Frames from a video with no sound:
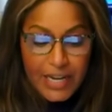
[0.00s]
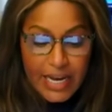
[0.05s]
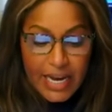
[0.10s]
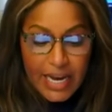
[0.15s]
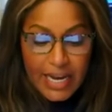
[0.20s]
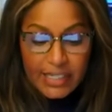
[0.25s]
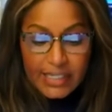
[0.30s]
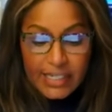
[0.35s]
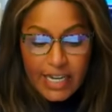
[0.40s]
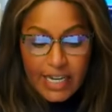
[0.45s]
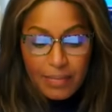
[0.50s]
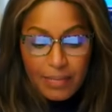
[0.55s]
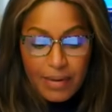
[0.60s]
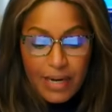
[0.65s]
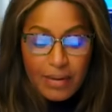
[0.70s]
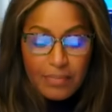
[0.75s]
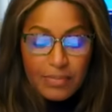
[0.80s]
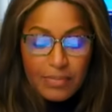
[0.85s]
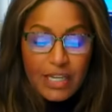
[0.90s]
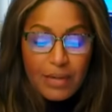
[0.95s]
In a statement, A
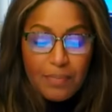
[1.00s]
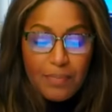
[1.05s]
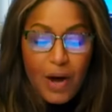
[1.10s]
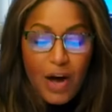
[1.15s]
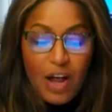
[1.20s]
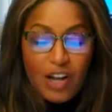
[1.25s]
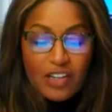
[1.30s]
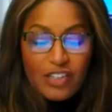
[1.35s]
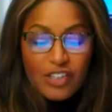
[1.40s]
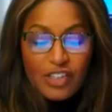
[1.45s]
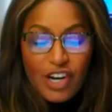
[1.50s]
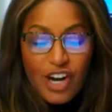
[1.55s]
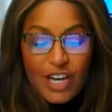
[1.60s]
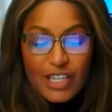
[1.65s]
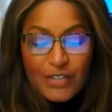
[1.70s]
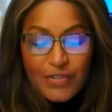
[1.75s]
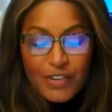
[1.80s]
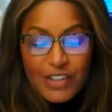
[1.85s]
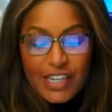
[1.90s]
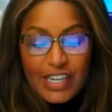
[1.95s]
M C
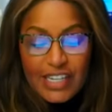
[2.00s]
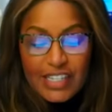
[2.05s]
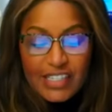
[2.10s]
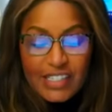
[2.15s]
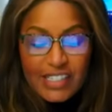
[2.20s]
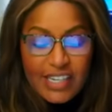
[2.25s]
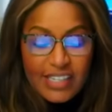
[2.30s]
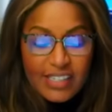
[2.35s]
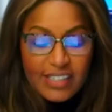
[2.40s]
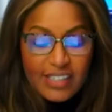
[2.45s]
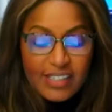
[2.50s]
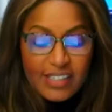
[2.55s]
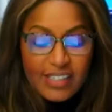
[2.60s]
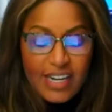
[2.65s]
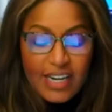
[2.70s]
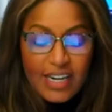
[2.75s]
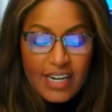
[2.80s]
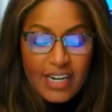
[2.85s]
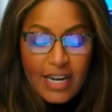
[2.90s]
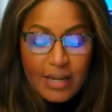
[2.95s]
apologized for the incident and
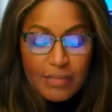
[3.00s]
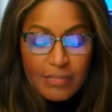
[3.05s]
stated A M